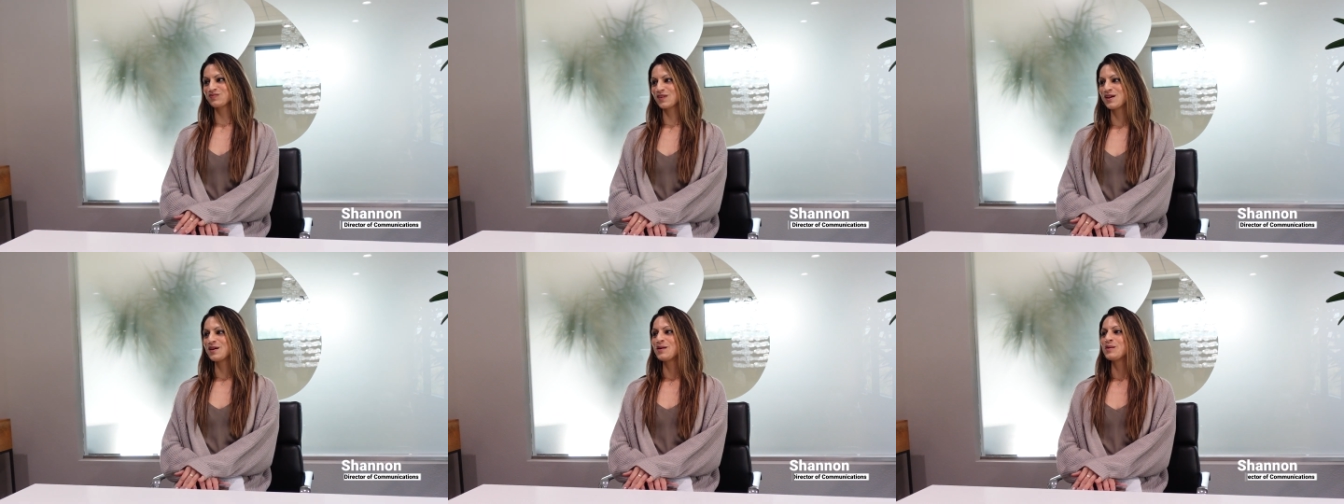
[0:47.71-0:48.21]

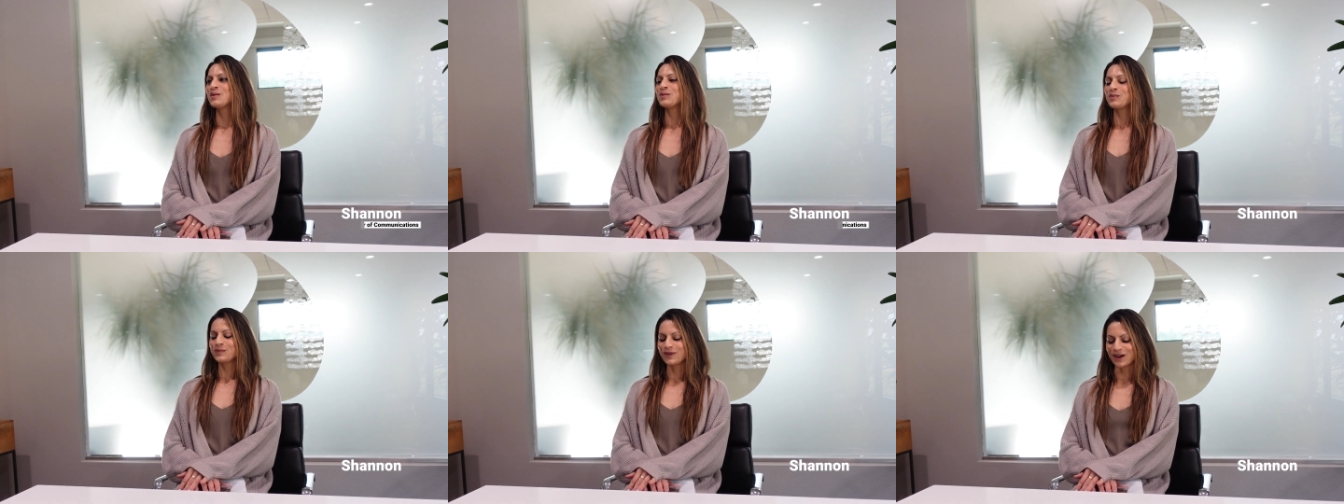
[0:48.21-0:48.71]
Wow.
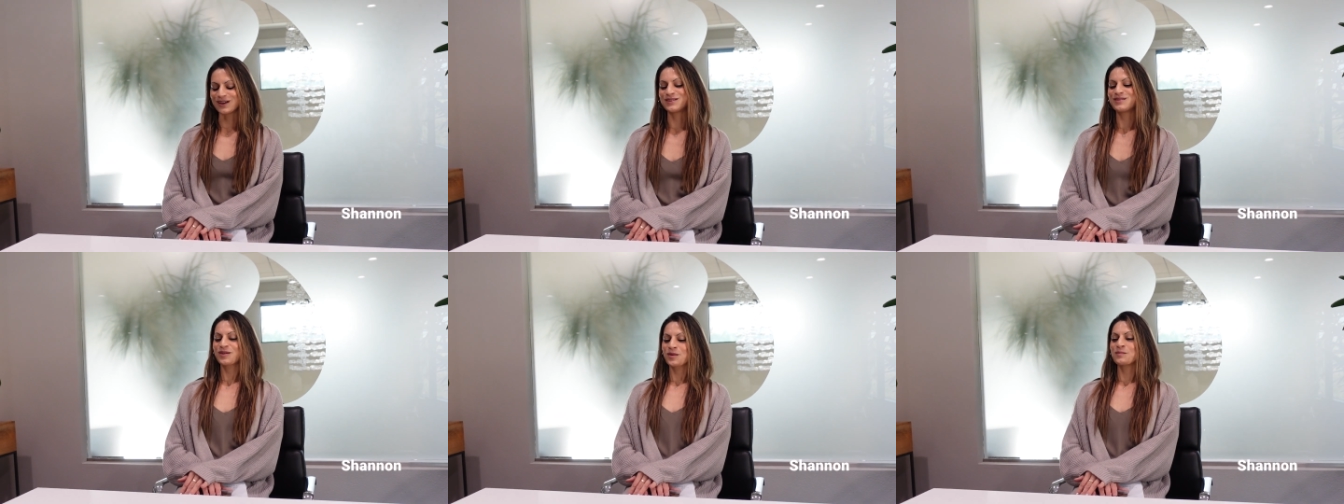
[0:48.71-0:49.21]
Yeah
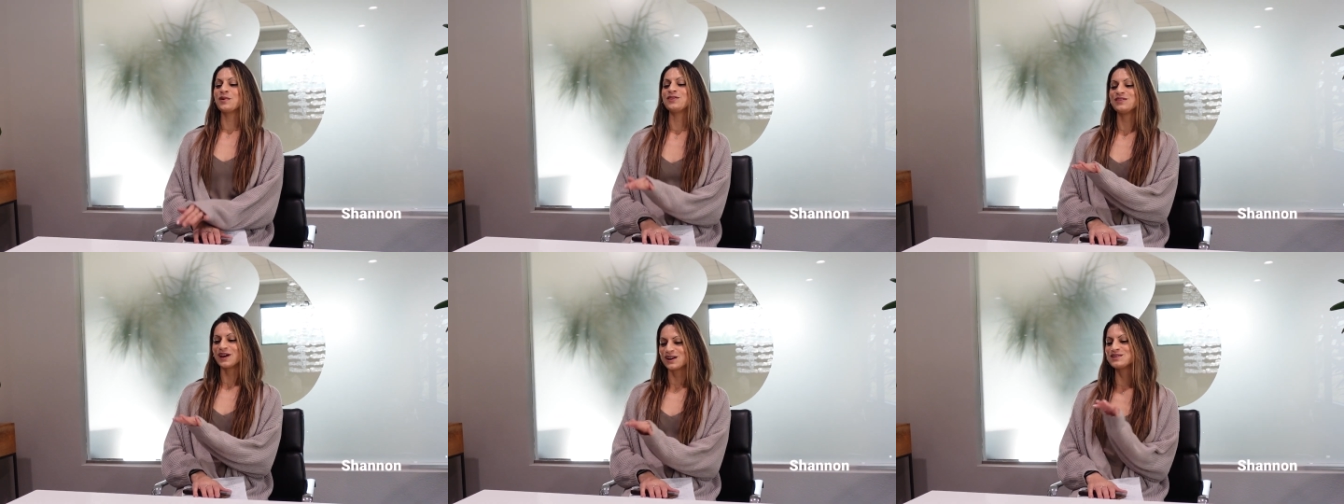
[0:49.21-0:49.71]
but
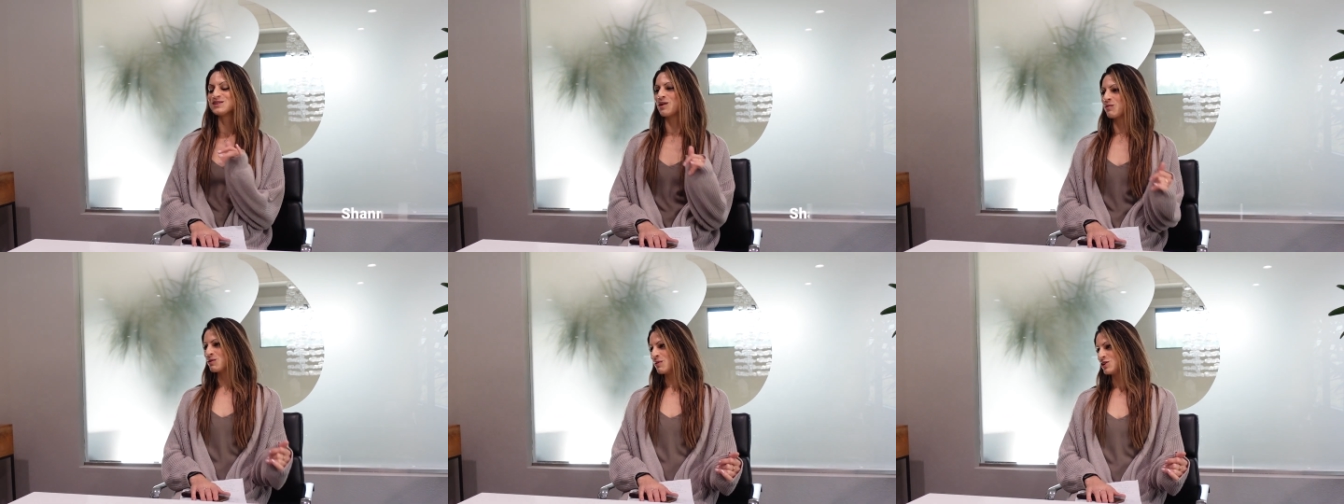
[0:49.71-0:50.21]
that is not
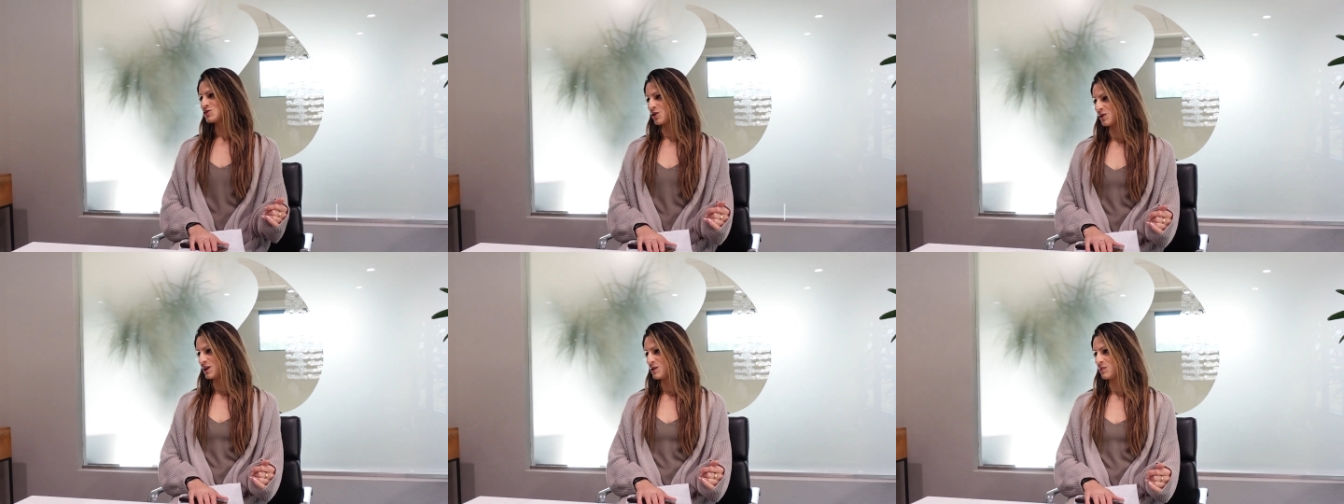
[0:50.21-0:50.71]
where my
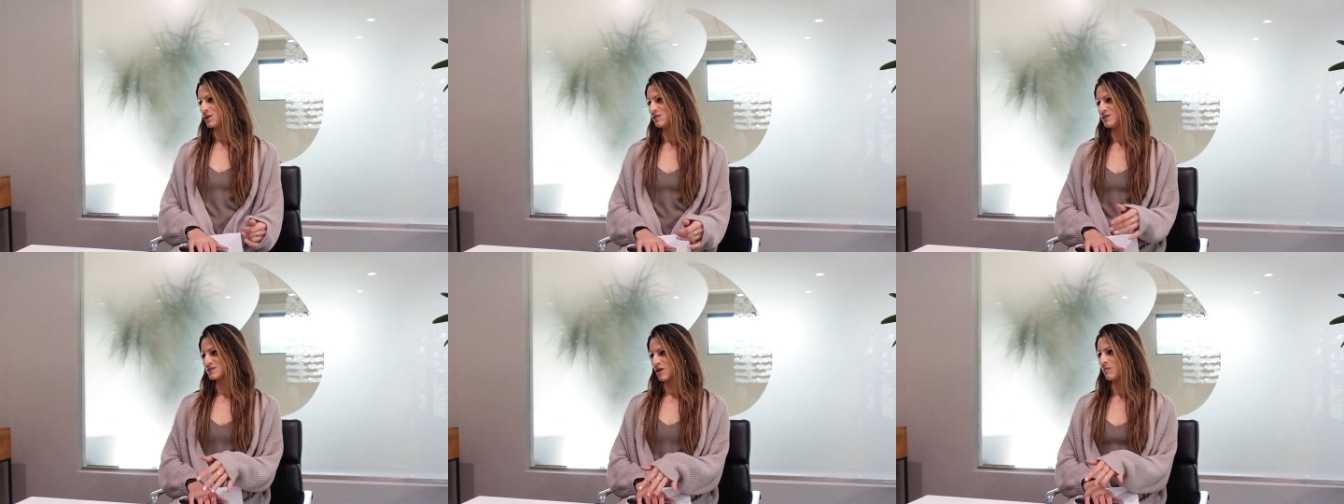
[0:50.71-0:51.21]
journey with
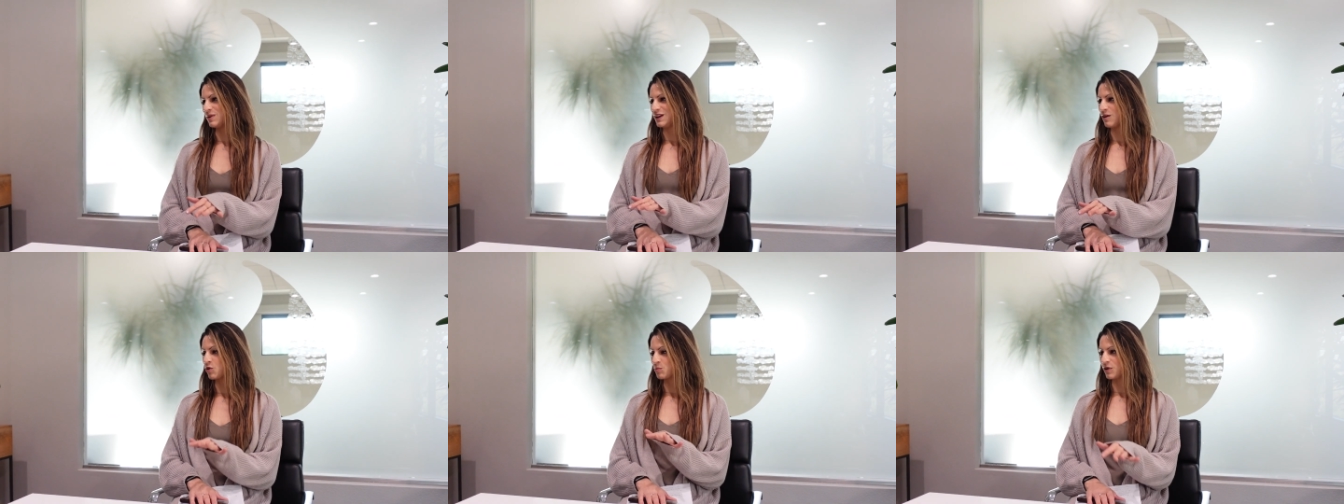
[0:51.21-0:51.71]
this
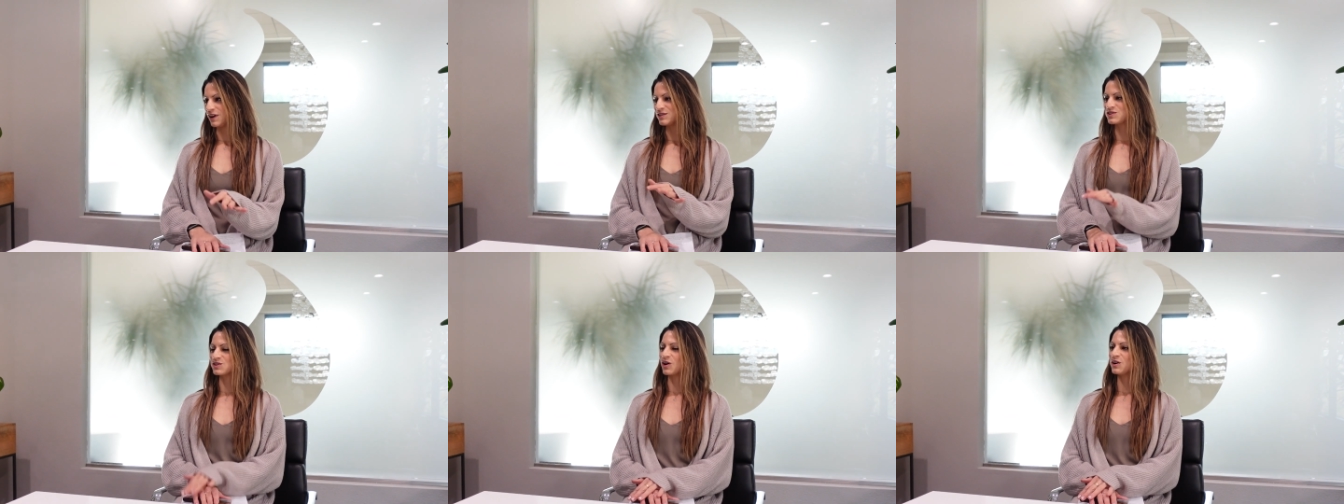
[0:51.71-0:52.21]
company or brand
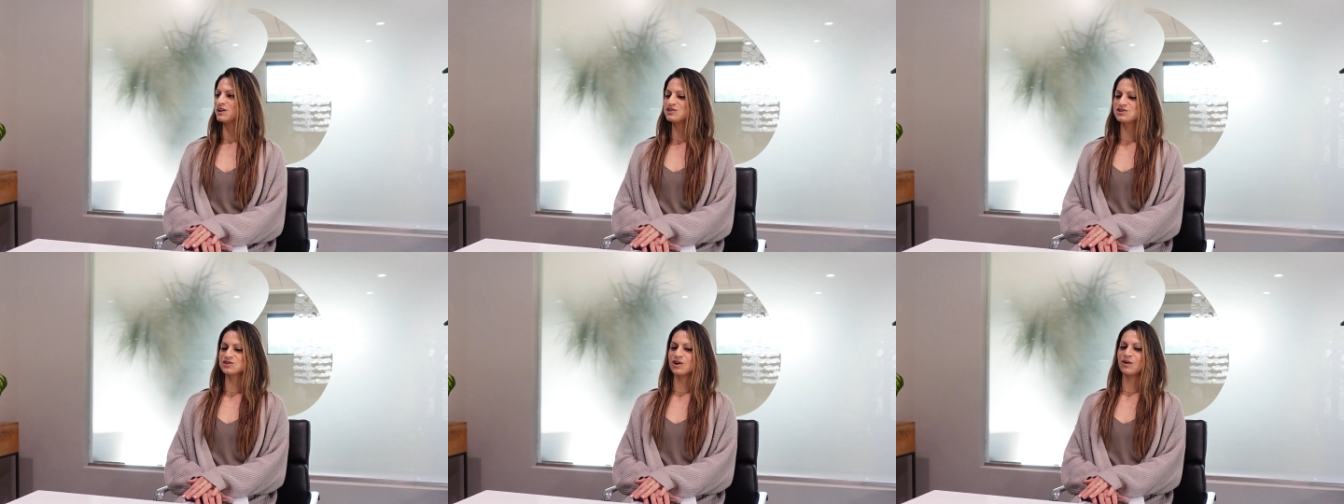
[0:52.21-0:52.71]
started.
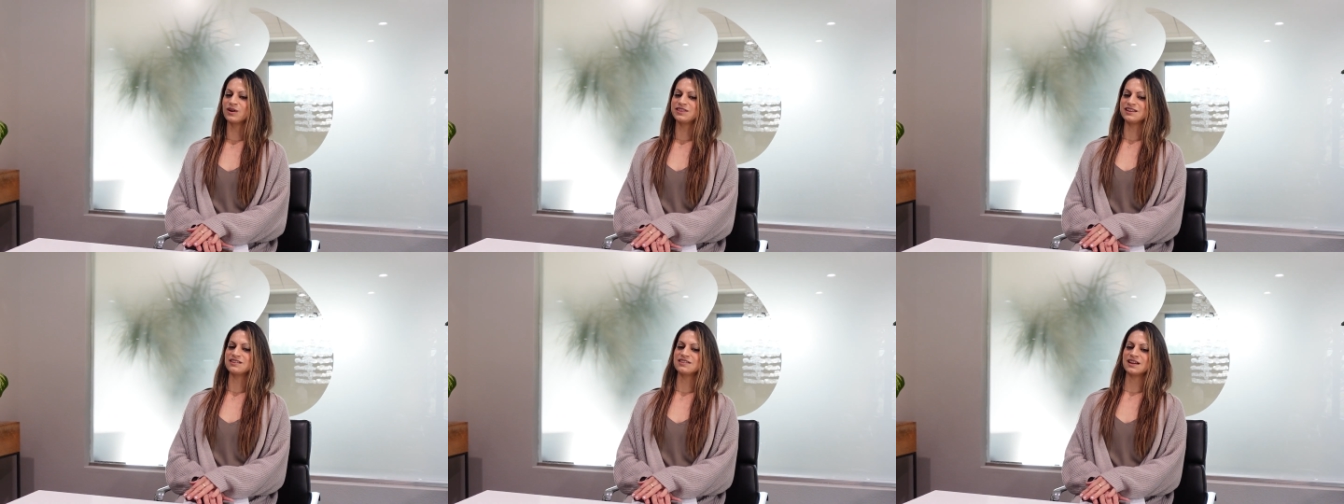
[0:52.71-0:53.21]
So I
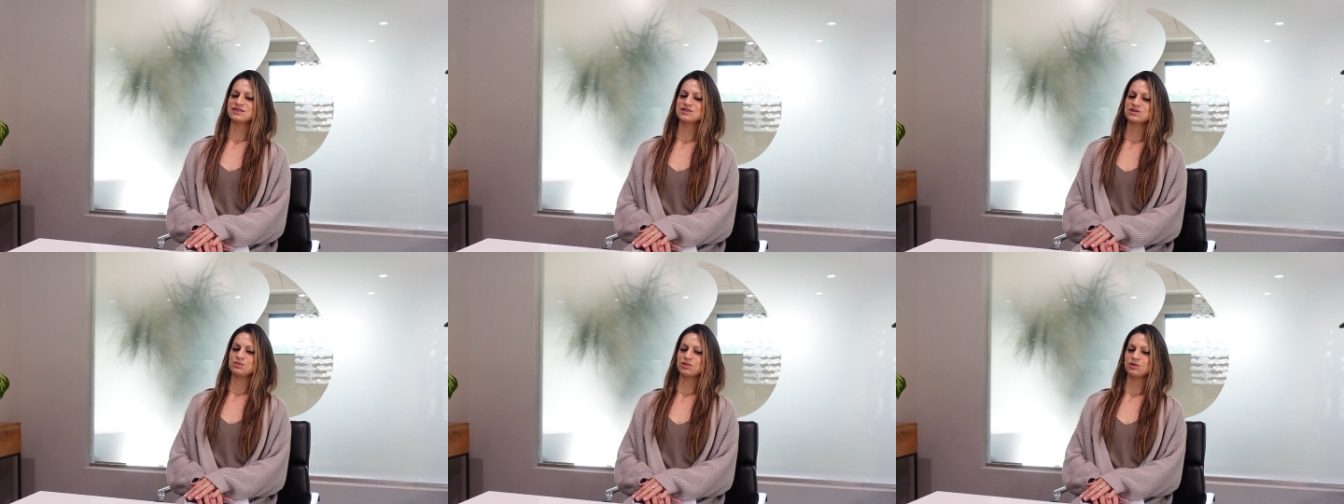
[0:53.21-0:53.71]
think that that's
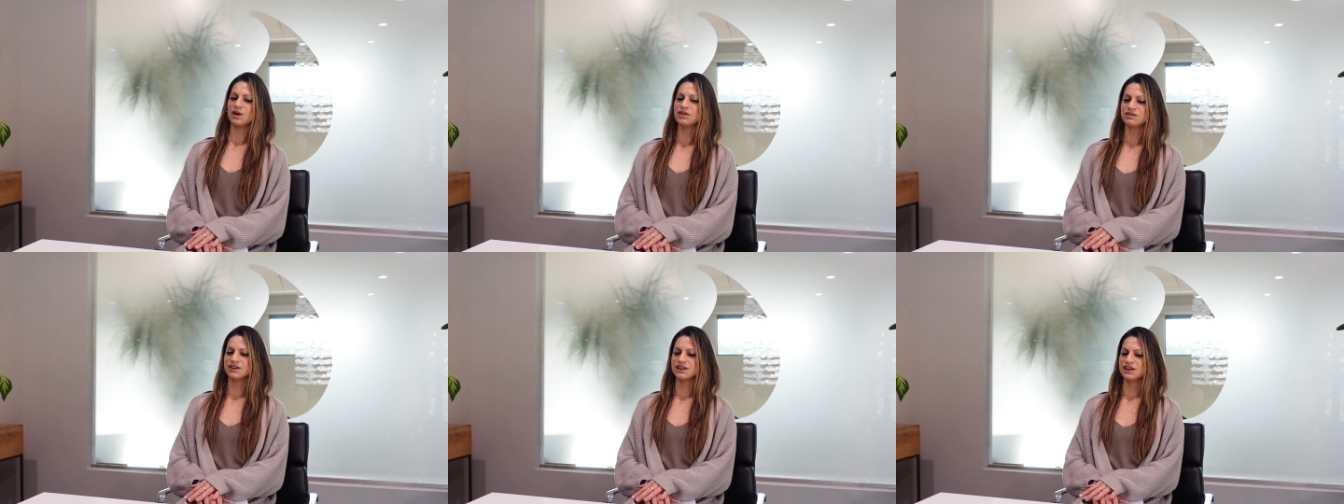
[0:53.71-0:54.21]
super relevant